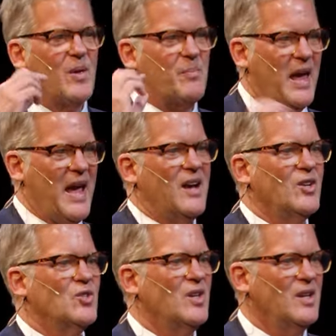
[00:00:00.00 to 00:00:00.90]
the
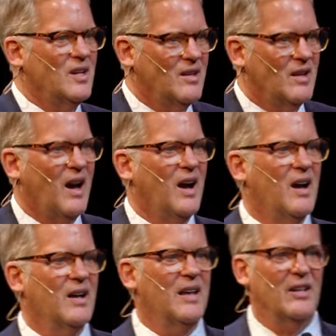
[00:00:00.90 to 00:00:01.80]
packaging
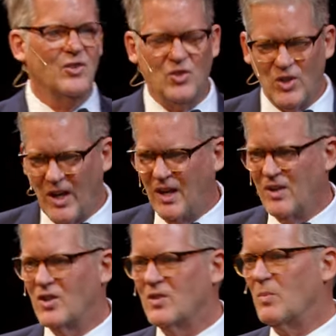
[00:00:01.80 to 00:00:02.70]
uh, has
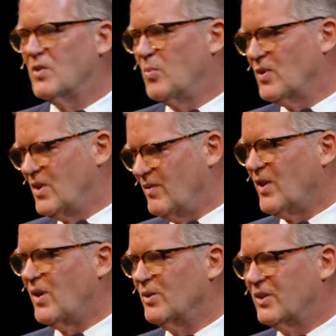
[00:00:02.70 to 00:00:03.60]
changed. It's much more
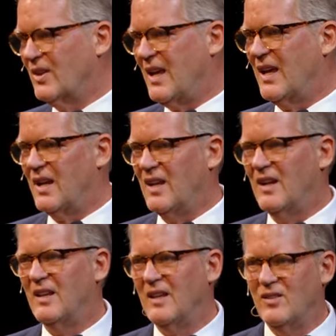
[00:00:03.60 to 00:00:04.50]
difficult to get in,
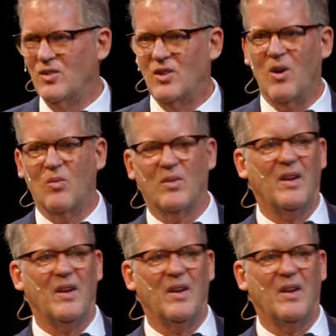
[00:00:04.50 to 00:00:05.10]
and they don't